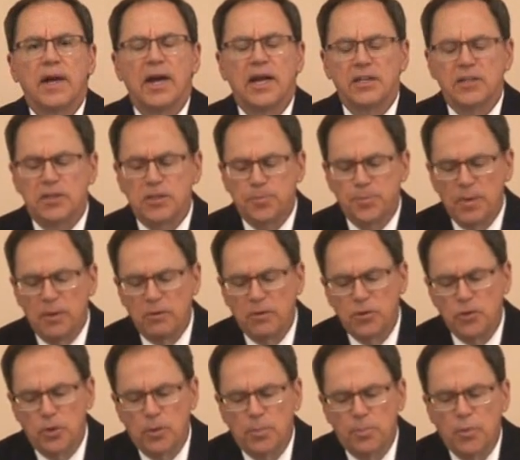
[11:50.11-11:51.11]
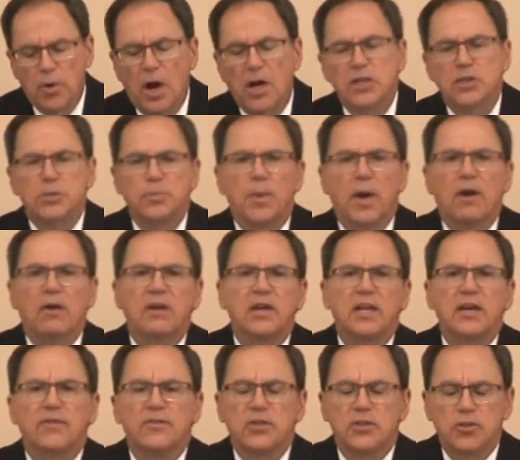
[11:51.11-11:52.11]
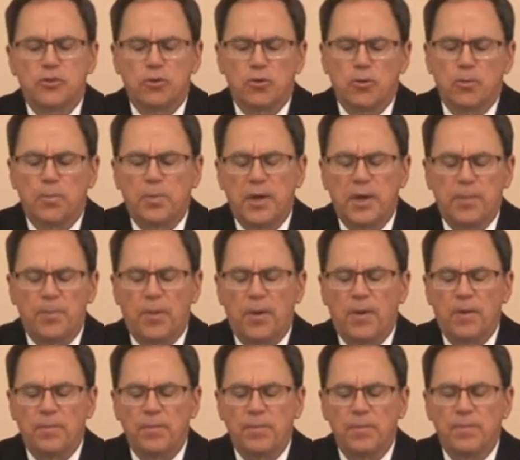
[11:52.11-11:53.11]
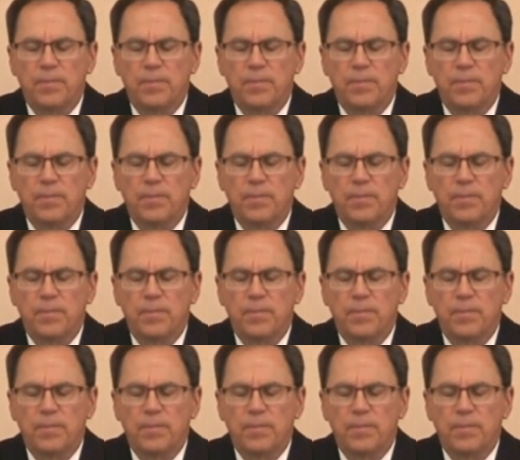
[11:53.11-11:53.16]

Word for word: and spiritual prosperity of his true people.